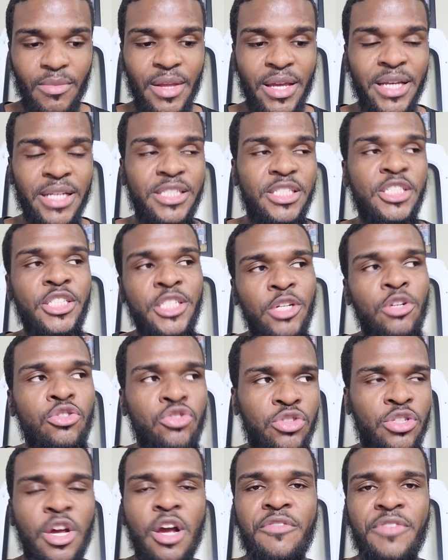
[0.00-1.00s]
his
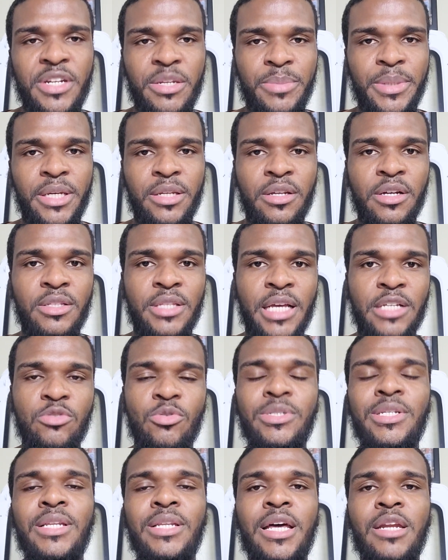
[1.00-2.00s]
children are already being looked at,
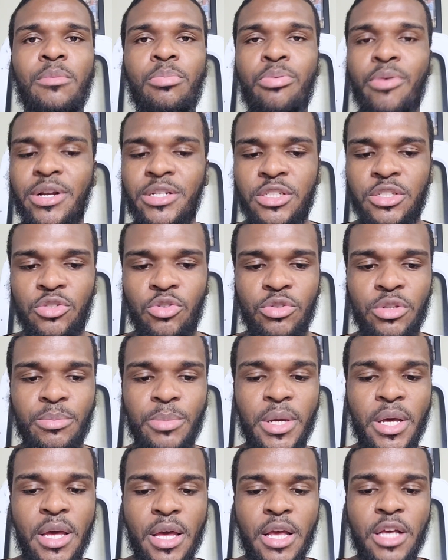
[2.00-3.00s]
so there's a lot of pressures on them.
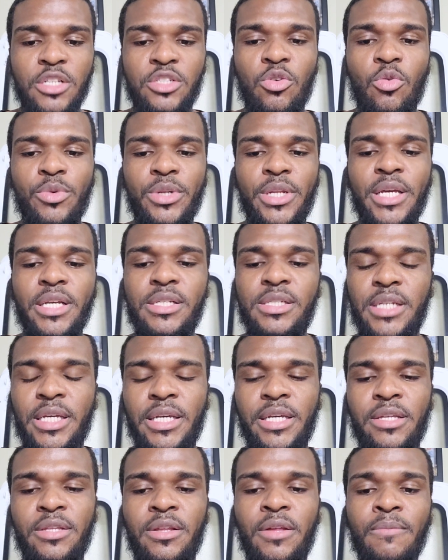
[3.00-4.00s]
So when they
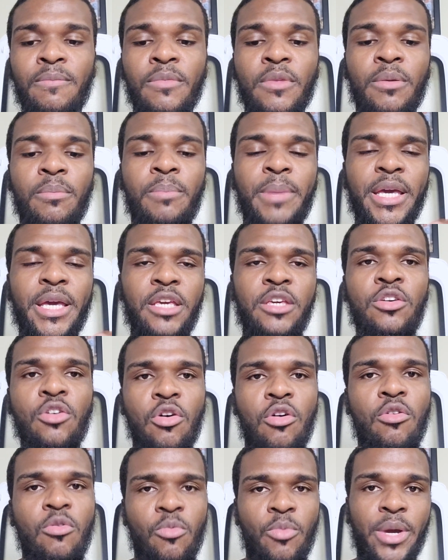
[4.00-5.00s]
saying make
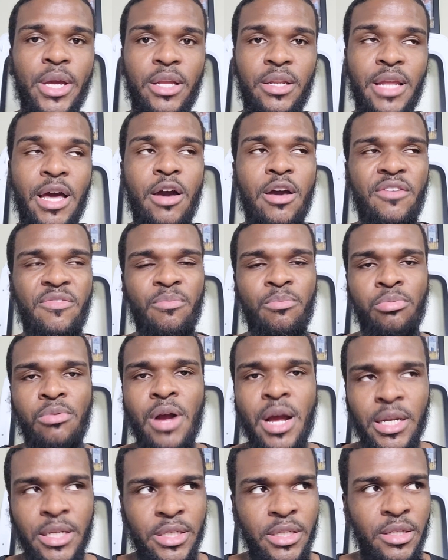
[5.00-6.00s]
your own way, now if
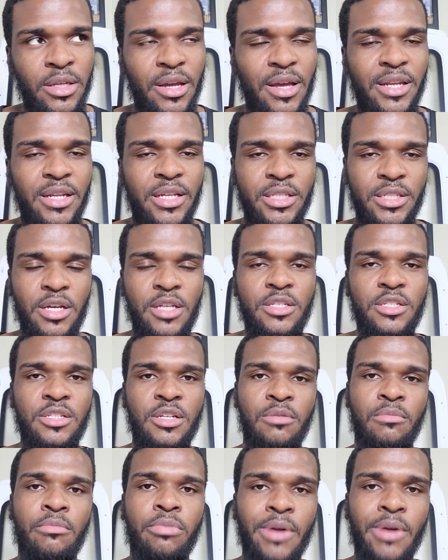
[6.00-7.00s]
Bronny and his other
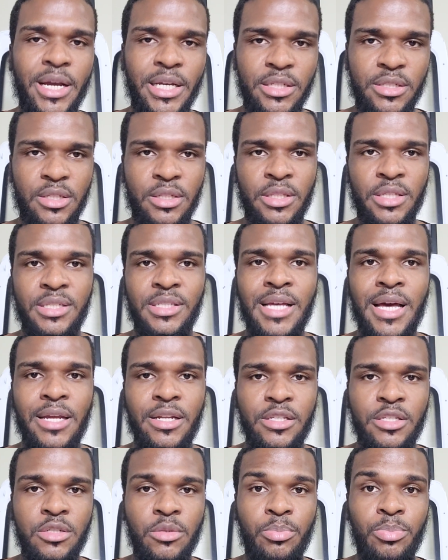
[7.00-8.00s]
son Bryce
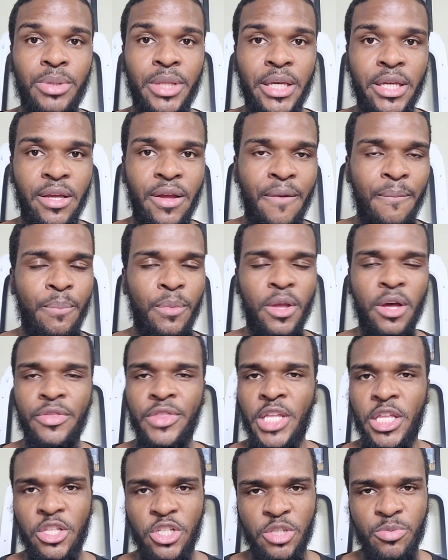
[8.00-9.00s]
decided to play
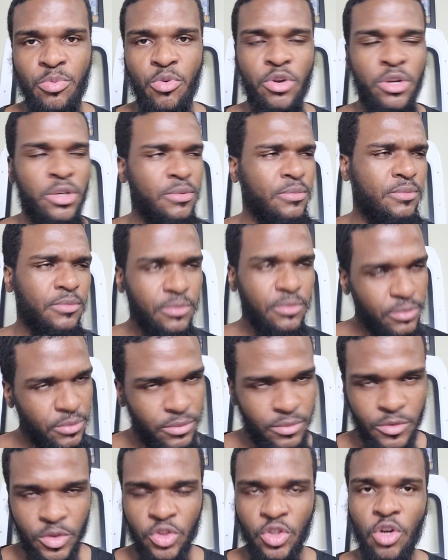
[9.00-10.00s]
another sport,
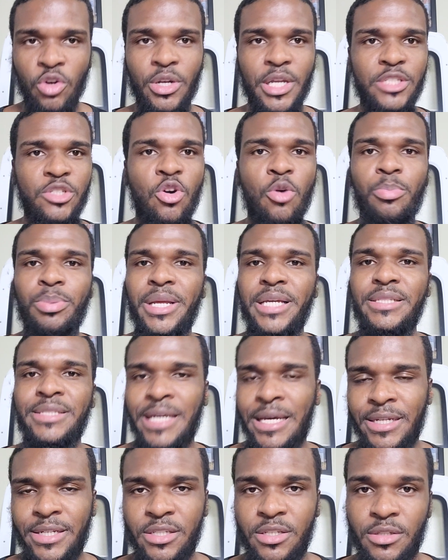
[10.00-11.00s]
you know, let's go play
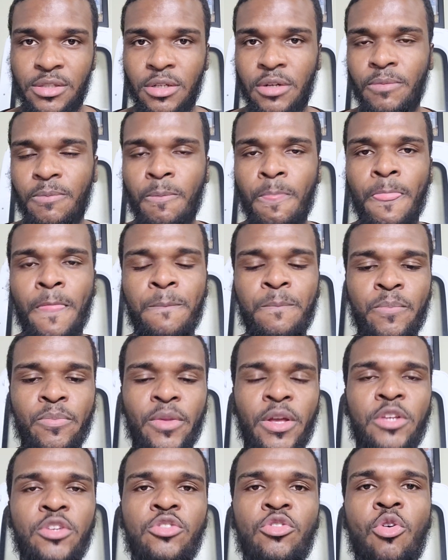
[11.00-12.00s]
tennis or something,
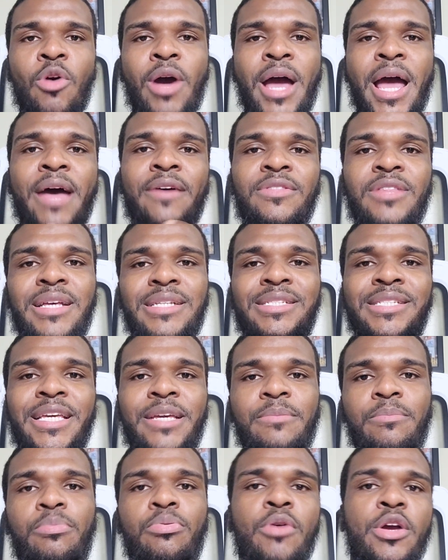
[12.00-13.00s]
you don't have that
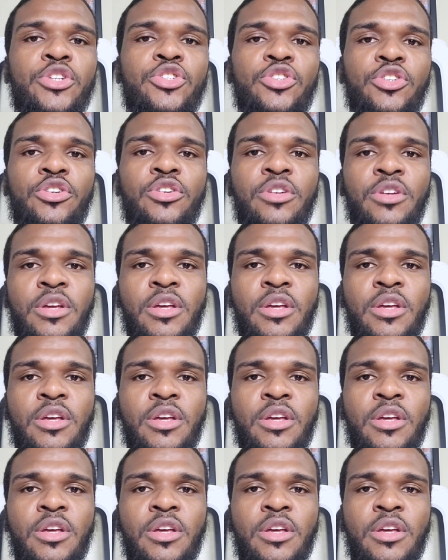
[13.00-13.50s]
same pressure,